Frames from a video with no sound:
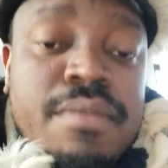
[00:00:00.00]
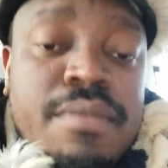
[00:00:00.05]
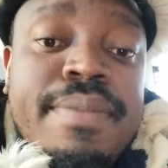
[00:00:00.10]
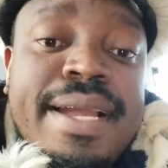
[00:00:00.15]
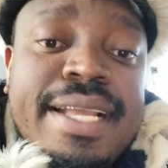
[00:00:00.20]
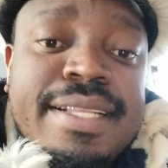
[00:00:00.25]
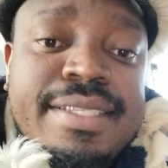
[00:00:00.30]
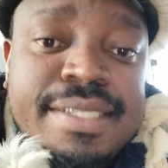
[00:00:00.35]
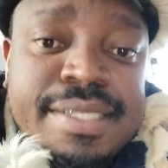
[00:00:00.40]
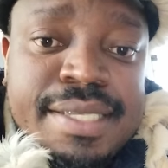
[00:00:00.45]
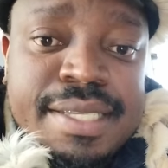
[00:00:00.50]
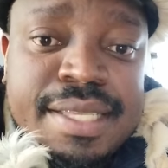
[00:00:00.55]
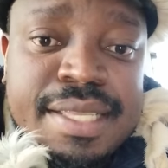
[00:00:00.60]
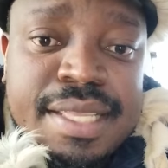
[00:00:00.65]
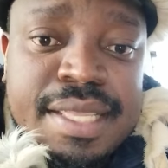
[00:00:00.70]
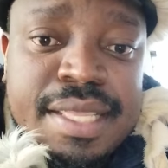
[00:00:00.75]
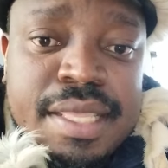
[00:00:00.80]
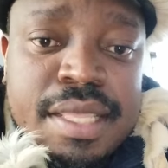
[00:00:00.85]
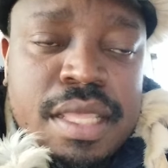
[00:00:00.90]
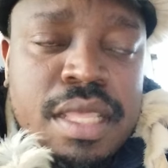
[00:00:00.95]
But
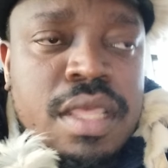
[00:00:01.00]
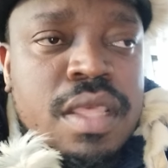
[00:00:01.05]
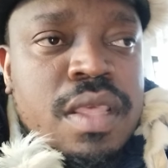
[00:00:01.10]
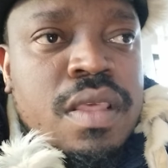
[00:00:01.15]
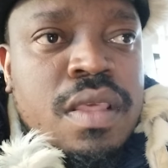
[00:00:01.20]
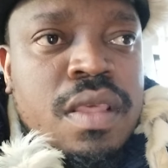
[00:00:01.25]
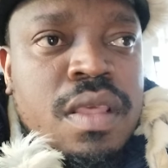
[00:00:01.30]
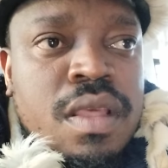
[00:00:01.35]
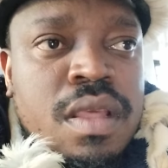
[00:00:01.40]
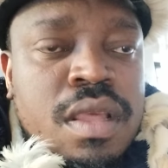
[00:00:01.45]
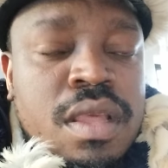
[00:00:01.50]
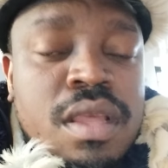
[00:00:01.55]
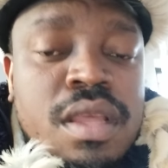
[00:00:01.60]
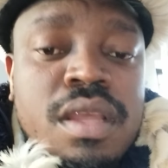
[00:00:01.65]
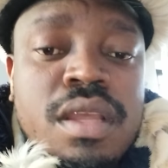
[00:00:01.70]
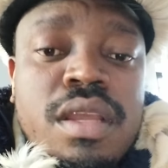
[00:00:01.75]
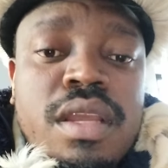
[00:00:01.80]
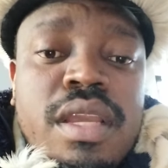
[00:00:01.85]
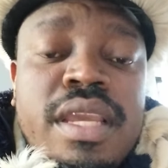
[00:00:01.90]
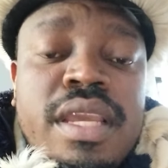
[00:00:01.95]

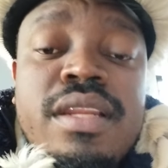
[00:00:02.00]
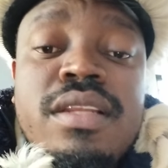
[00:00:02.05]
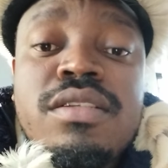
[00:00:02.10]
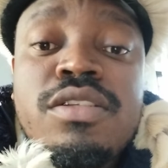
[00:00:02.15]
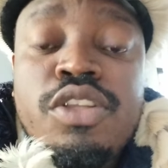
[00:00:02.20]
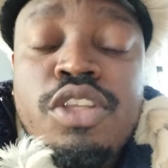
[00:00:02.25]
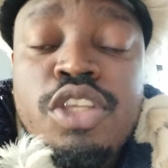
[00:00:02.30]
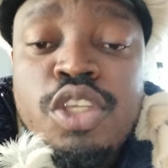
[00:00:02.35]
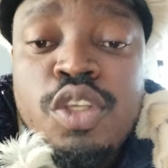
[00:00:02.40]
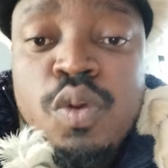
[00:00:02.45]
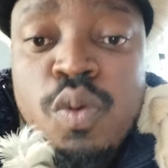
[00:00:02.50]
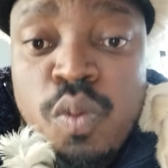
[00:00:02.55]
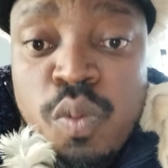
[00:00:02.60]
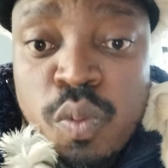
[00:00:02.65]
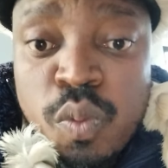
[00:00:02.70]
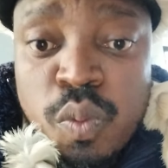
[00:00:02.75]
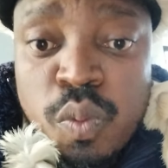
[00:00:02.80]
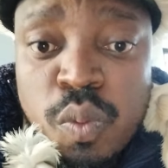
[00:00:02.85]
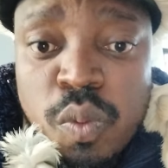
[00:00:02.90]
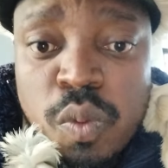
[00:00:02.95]
it is
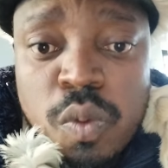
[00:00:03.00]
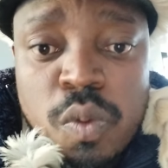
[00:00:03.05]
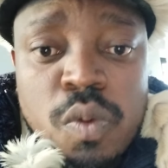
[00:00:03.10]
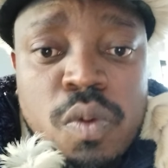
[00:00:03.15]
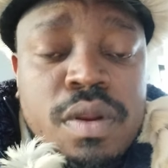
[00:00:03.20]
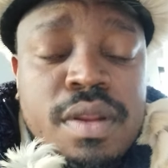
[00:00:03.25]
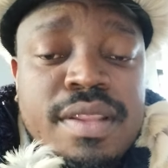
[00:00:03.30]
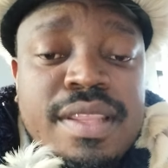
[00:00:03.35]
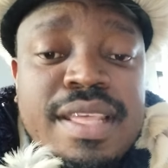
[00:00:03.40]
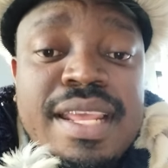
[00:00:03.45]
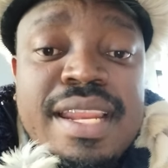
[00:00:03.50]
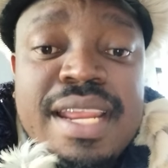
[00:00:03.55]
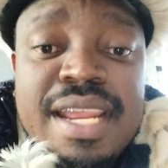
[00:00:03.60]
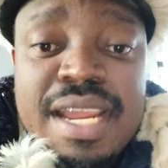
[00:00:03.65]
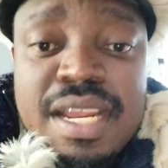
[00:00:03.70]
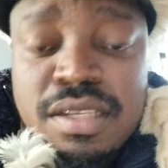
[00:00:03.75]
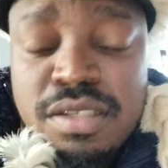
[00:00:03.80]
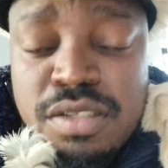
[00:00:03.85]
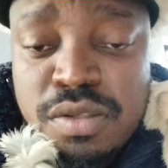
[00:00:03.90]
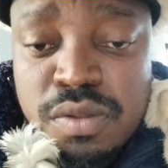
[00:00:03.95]
you that
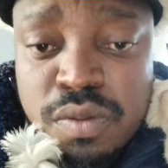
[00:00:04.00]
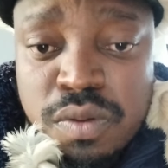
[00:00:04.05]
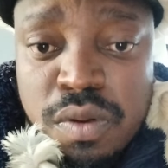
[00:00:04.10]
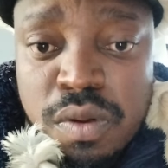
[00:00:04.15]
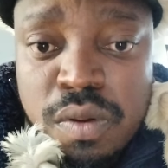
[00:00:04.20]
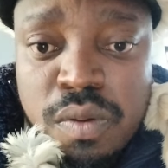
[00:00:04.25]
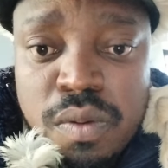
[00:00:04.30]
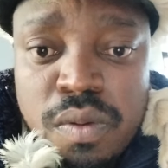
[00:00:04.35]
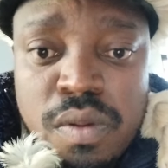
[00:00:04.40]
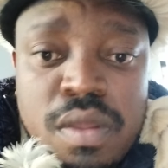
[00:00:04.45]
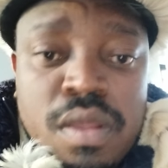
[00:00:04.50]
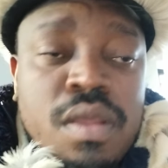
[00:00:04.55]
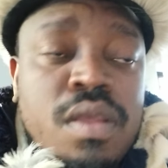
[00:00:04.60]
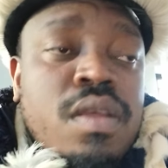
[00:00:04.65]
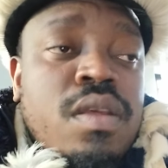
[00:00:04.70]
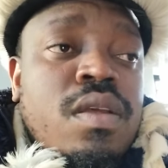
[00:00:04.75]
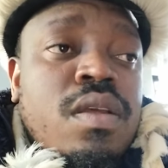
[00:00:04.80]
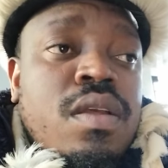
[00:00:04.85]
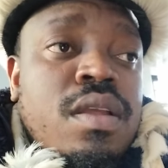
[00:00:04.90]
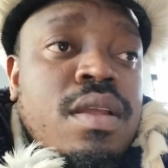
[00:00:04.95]
has to go
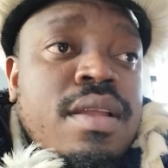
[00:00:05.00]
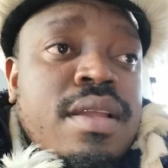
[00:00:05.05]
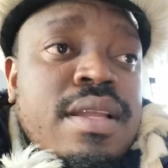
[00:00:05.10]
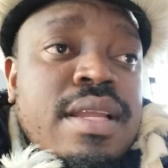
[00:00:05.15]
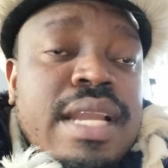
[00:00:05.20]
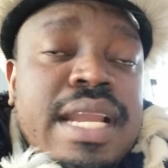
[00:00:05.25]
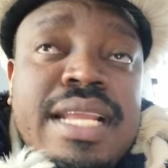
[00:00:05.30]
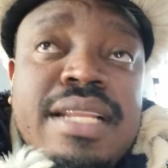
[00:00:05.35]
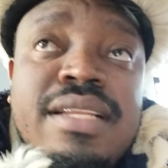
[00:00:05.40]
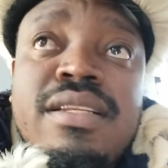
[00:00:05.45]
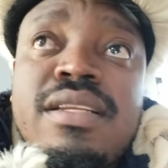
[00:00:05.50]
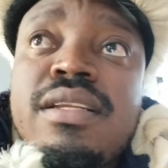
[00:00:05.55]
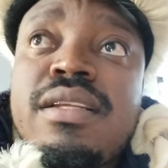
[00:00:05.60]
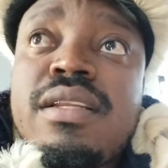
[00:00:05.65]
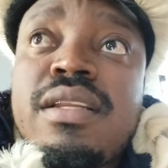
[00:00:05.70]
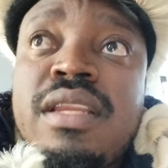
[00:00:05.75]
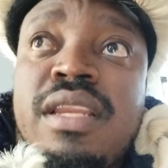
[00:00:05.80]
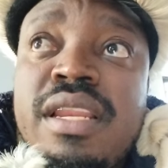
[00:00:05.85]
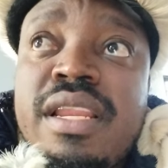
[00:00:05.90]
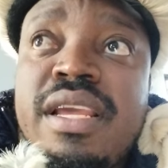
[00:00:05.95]
and
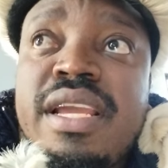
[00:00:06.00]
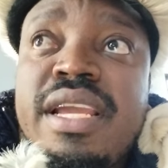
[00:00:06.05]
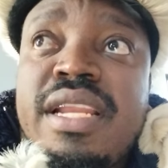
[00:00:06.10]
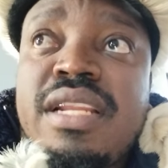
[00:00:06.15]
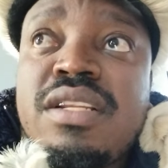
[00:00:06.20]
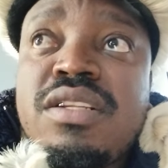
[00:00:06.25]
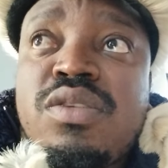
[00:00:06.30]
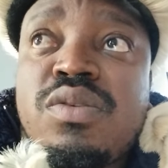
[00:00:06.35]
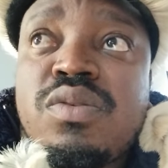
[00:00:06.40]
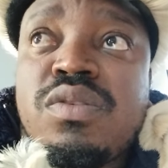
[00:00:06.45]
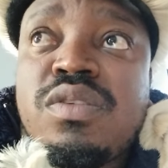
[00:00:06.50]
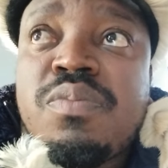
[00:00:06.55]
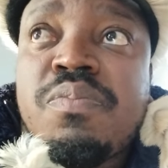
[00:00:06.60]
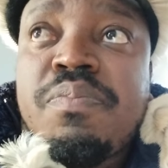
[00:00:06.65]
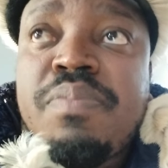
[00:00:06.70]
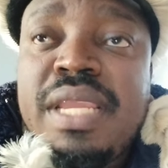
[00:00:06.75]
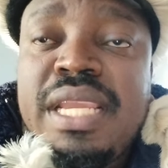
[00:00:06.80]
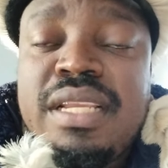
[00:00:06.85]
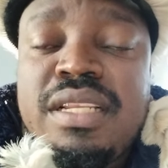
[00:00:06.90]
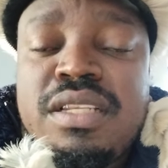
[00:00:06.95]
learn to
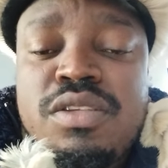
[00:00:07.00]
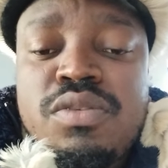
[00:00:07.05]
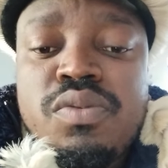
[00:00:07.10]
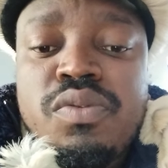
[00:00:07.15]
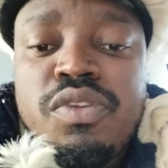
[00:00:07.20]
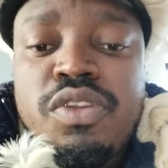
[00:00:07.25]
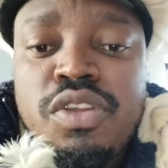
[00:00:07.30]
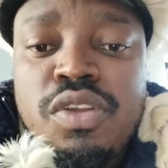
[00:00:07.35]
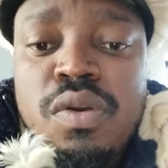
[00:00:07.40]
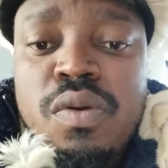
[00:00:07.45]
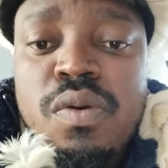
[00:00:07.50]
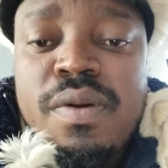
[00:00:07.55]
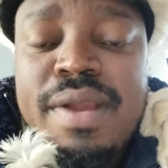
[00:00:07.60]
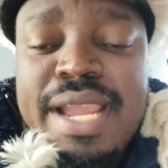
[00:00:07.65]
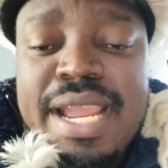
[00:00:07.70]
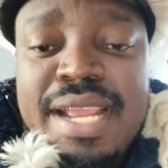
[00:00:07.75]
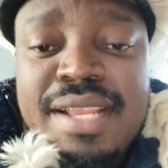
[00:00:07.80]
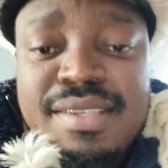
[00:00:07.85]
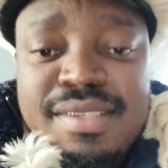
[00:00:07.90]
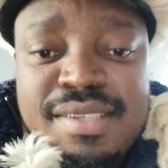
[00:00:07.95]
speak to your
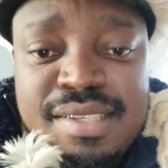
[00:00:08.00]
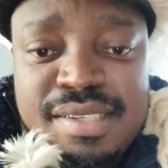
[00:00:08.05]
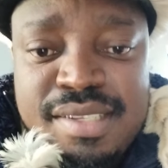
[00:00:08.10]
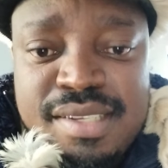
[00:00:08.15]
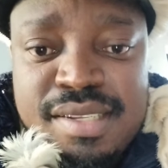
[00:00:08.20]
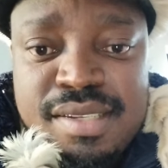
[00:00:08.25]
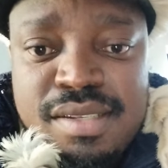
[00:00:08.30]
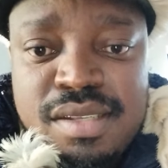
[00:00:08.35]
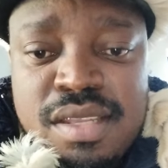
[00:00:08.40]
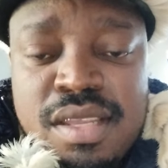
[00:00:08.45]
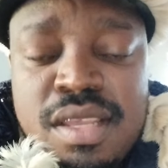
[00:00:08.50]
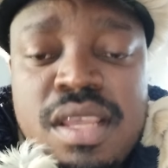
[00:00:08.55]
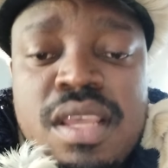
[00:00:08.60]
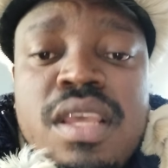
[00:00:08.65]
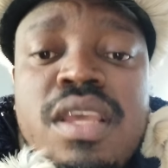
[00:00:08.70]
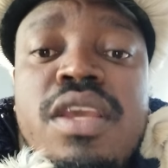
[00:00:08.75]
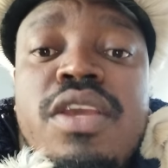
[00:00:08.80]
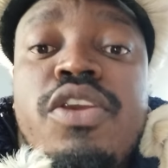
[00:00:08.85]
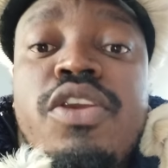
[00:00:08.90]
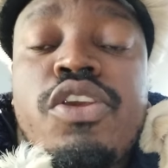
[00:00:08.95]
ancestors
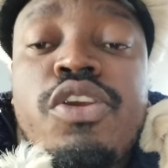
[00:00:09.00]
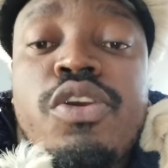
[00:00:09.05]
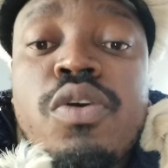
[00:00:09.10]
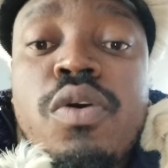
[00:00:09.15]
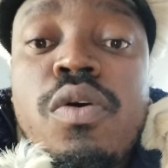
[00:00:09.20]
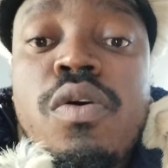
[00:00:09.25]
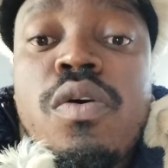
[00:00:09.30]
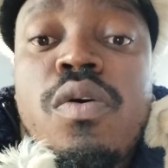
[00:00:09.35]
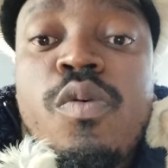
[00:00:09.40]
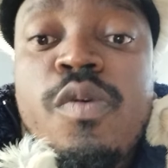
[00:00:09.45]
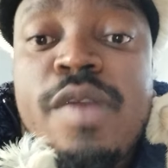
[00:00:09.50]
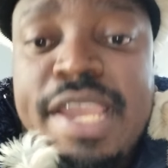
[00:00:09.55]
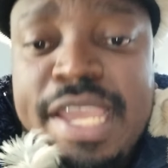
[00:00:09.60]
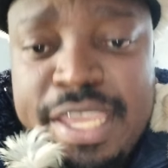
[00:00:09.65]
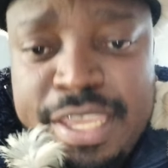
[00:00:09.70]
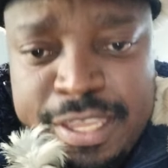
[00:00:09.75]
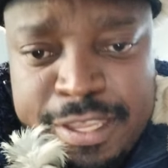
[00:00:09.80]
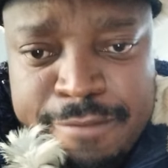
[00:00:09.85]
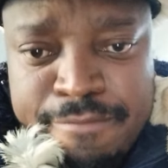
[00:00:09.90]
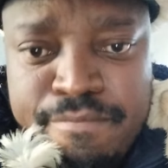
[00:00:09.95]
your
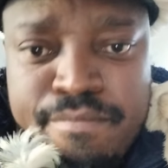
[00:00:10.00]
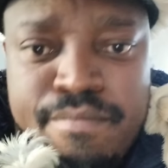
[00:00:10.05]
way.